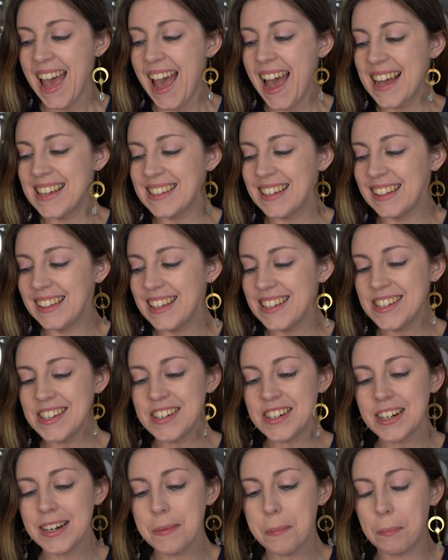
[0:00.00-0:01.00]
as a
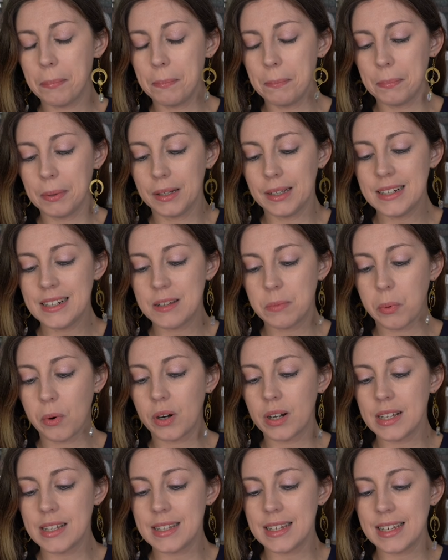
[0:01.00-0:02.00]
legendary blood
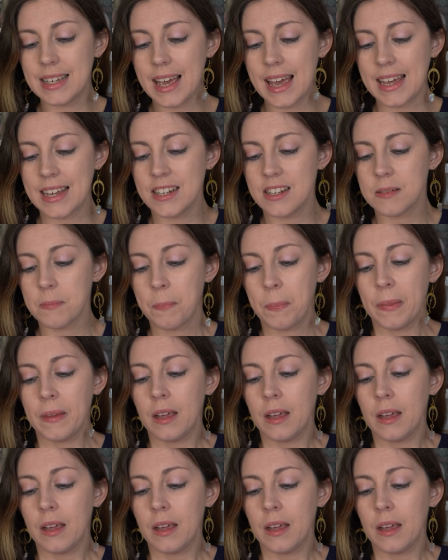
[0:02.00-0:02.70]
sport is engaged.